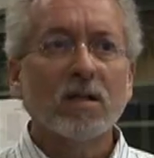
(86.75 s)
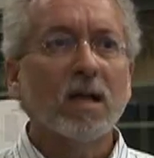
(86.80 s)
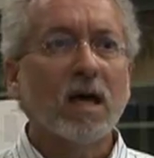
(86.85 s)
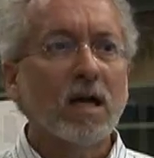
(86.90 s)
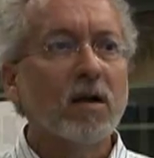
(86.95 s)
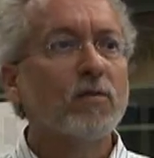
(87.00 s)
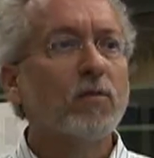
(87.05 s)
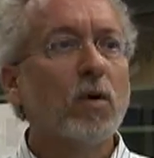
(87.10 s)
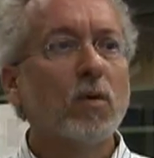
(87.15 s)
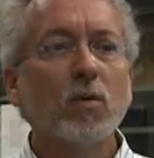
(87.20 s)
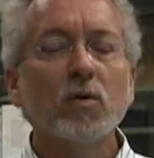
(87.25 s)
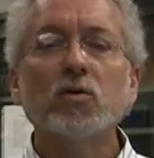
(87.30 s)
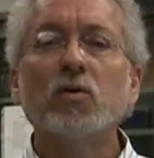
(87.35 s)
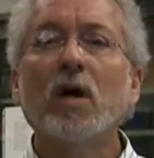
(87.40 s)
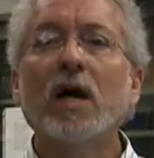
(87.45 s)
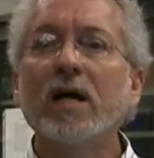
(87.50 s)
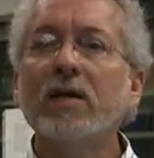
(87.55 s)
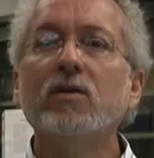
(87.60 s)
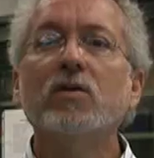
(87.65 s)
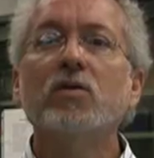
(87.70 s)
a lot of what we're
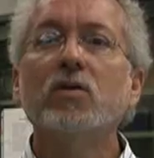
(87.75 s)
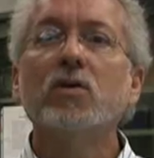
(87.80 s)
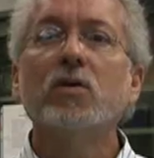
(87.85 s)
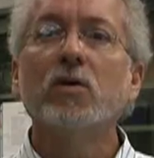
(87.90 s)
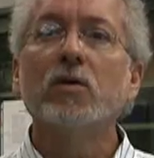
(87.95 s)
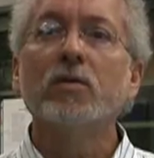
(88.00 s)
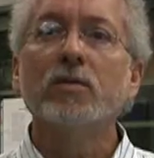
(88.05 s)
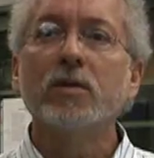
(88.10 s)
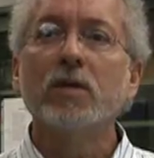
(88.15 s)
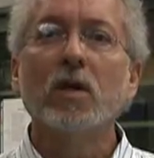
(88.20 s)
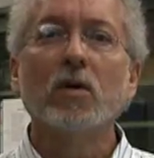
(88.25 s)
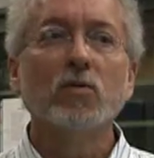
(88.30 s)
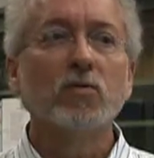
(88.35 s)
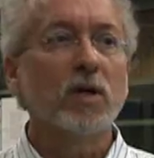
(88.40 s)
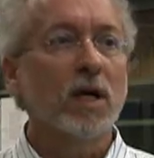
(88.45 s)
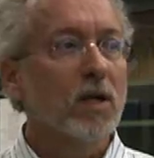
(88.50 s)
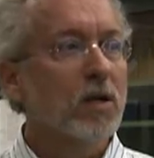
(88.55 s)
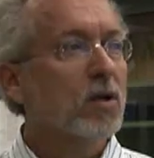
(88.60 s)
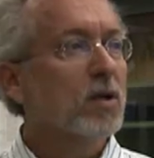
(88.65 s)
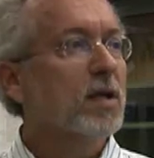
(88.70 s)
trying to do. You know, we're
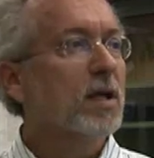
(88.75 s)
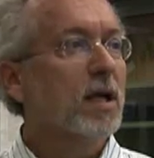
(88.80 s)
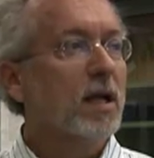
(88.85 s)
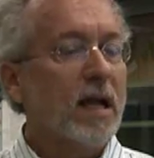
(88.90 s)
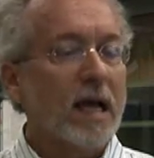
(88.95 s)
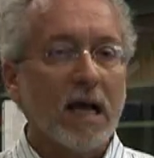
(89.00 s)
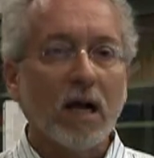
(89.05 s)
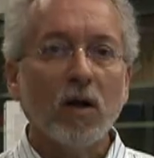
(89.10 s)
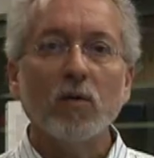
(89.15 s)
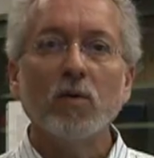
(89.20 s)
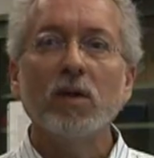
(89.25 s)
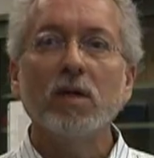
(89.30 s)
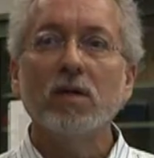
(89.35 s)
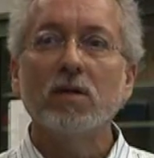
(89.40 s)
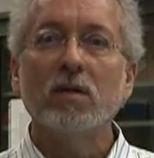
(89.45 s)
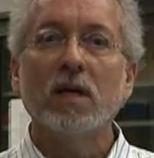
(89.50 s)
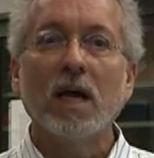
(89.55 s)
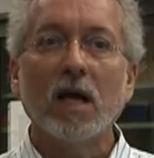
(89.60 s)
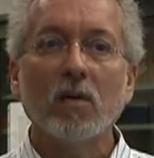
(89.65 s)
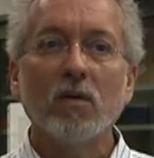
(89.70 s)
trying to look at how do we,
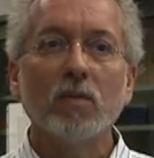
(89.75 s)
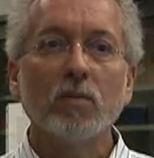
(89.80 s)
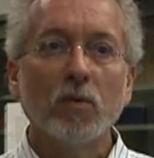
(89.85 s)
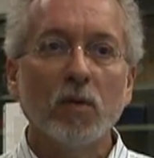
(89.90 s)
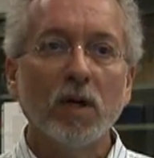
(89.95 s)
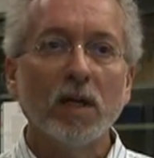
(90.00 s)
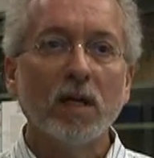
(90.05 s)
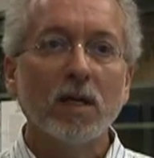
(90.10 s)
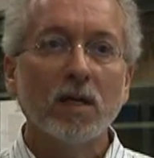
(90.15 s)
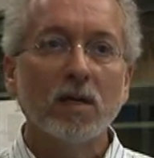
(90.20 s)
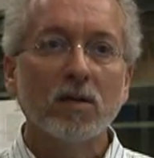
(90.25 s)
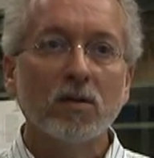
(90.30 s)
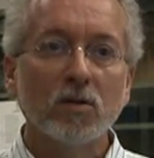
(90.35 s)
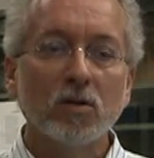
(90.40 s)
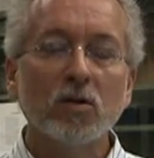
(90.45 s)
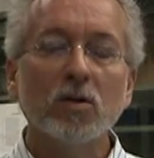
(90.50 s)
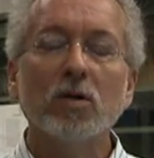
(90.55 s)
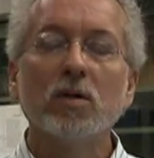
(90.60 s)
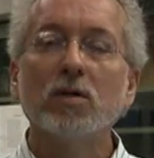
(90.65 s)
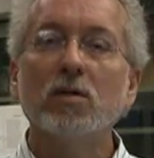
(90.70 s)
how do we bring in
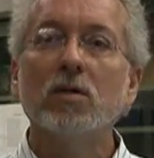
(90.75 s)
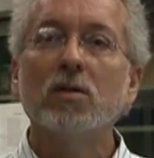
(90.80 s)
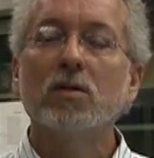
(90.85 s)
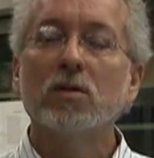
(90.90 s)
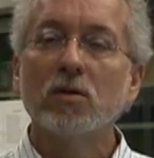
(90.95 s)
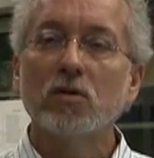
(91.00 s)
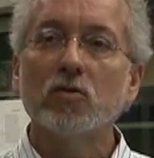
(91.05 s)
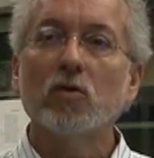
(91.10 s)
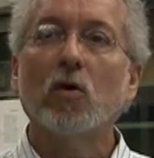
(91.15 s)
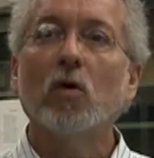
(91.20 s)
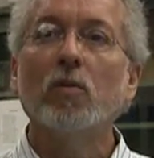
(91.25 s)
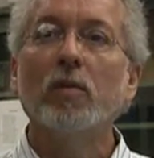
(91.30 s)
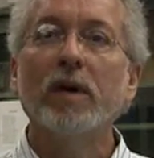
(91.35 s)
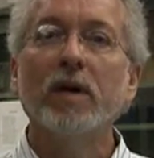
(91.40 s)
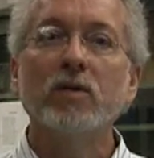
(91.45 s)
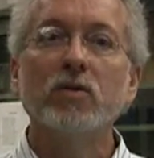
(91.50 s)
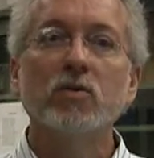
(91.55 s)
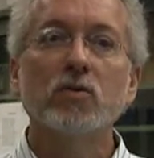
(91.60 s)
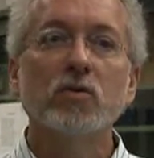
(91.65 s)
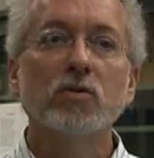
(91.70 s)
good control
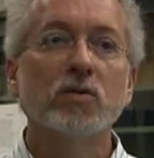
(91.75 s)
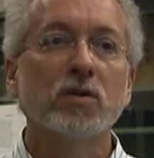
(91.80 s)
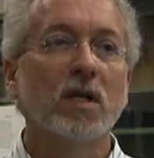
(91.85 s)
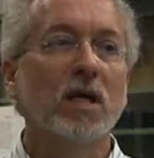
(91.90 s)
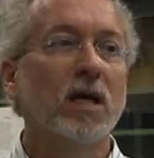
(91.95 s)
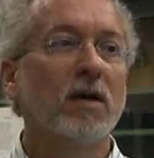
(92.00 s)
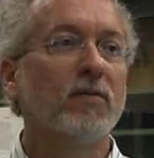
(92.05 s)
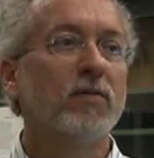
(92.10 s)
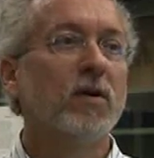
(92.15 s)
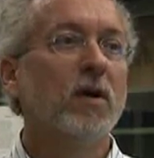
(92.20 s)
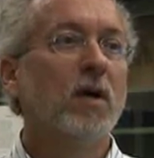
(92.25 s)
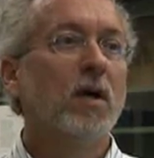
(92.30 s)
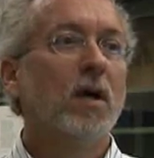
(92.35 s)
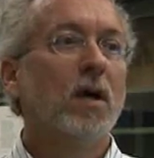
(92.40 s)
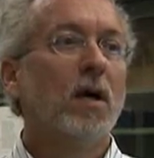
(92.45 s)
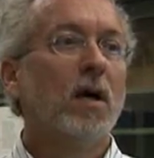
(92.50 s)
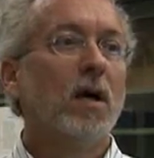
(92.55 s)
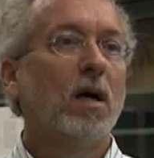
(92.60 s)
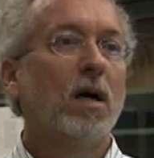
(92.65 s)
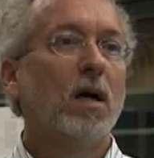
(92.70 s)
measures that have
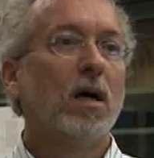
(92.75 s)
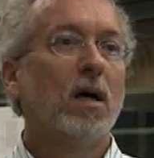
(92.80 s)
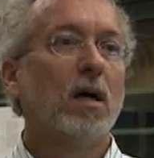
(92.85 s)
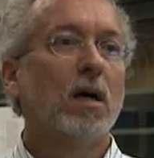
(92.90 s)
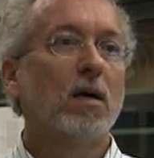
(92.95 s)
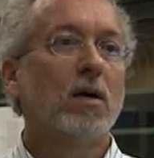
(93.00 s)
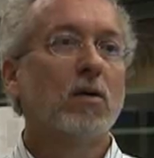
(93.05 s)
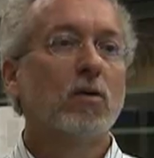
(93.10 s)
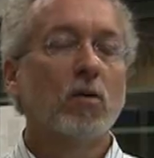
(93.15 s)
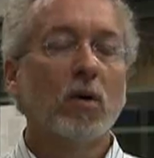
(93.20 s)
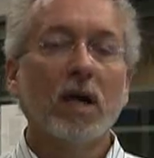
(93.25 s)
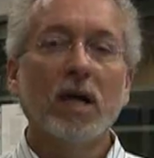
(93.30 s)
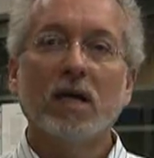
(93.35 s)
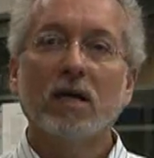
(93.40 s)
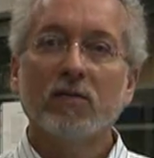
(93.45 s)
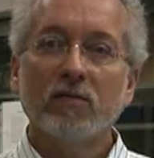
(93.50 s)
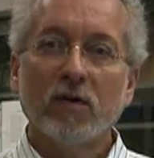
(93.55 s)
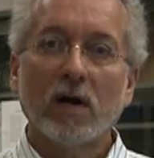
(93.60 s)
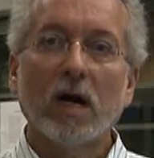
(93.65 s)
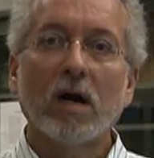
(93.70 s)
uh, great
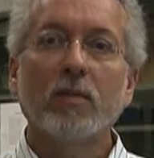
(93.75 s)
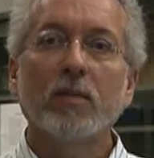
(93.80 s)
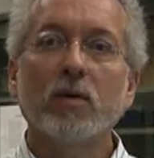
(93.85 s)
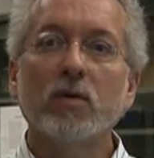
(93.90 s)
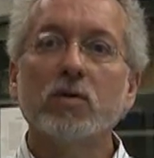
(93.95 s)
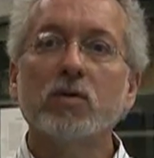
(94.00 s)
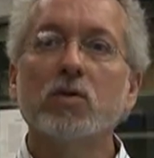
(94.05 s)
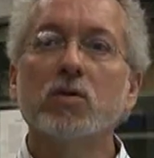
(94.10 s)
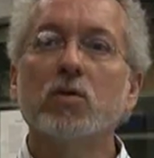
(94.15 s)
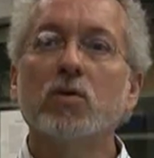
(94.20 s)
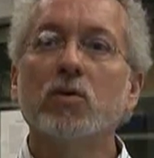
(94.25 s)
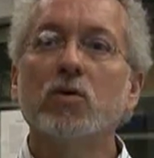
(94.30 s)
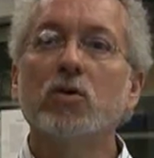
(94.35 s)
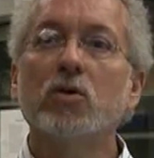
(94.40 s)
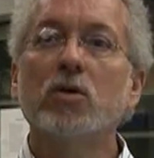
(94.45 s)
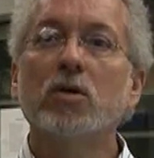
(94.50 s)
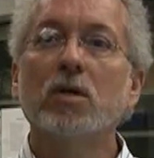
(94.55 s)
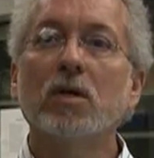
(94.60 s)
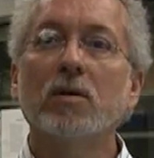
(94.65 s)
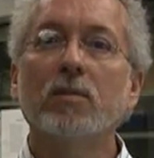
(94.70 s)
environmental
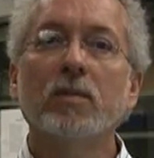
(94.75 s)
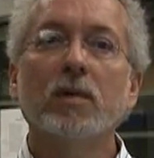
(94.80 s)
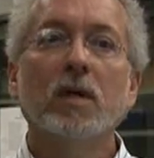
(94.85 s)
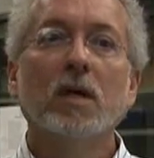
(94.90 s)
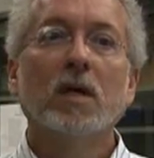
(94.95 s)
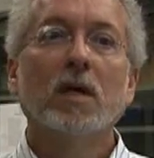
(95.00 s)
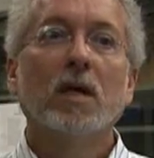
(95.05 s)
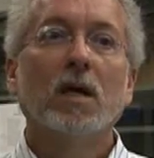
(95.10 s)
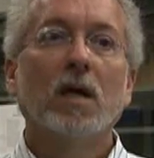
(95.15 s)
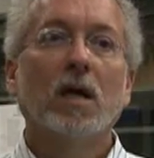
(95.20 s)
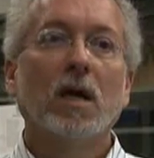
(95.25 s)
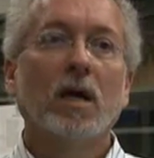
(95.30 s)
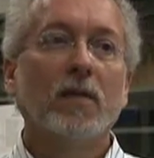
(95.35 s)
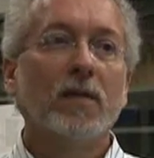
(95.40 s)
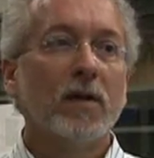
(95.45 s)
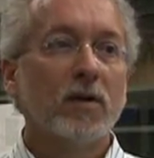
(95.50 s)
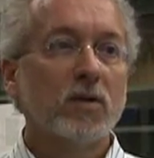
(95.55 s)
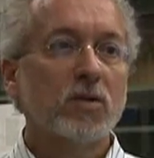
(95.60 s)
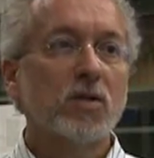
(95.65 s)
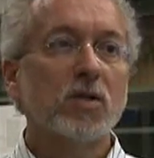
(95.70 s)
stewardship, uh,
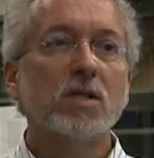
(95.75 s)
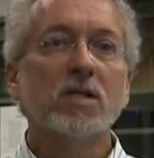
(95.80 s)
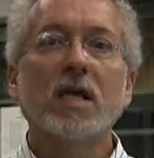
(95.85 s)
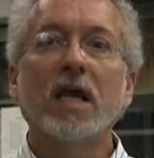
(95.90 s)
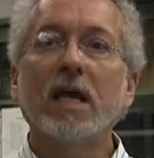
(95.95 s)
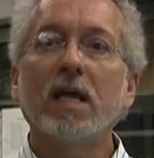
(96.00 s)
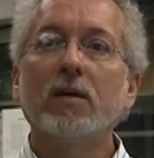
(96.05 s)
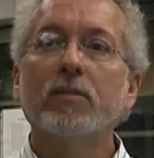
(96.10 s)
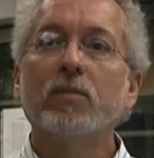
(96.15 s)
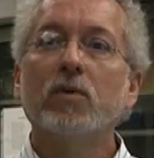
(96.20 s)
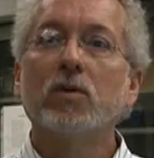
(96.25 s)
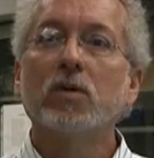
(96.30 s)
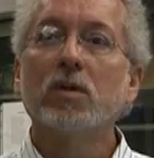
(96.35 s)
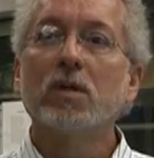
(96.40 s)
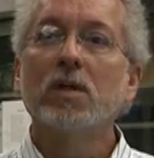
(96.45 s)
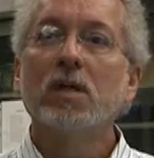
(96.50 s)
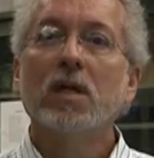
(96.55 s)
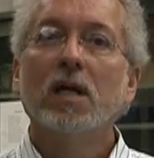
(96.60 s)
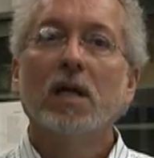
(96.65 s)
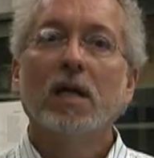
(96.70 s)
that are
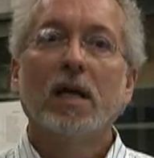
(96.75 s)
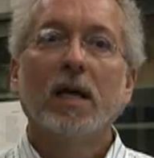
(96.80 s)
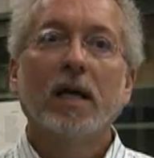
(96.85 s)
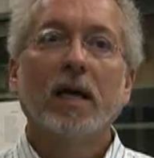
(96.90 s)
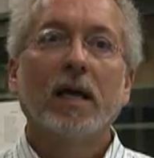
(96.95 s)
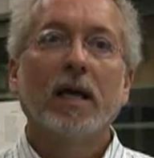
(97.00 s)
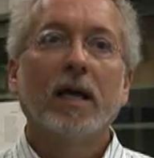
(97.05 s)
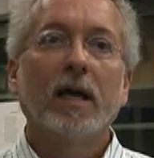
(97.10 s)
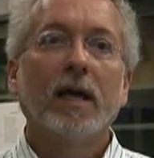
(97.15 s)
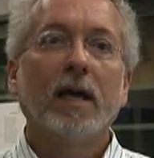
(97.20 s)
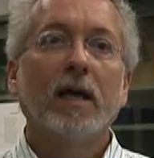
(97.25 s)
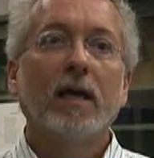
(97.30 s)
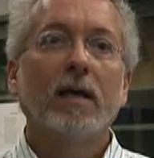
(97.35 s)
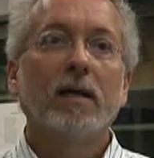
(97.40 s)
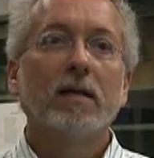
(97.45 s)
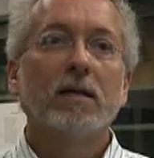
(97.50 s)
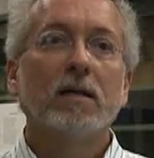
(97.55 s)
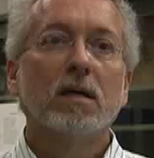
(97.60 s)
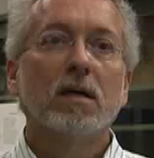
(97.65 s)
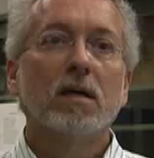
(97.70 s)
sustainable,
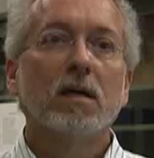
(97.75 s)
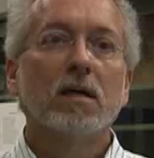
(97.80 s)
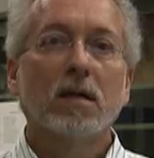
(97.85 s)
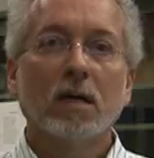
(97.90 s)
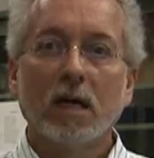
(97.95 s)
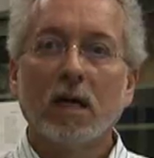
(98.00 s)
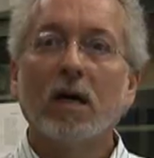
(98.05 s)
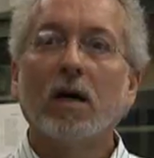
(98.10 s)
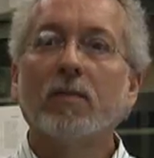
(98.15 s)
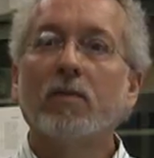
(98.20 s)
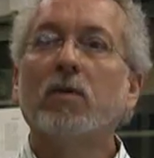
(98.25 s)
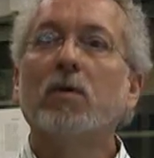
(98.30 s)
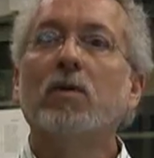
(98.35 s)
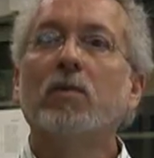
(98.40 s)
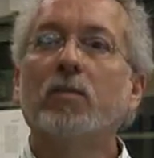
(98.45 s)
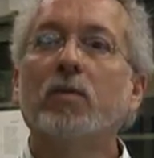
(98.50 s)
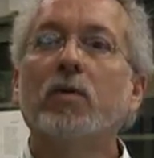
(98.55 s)
and uh, going to help the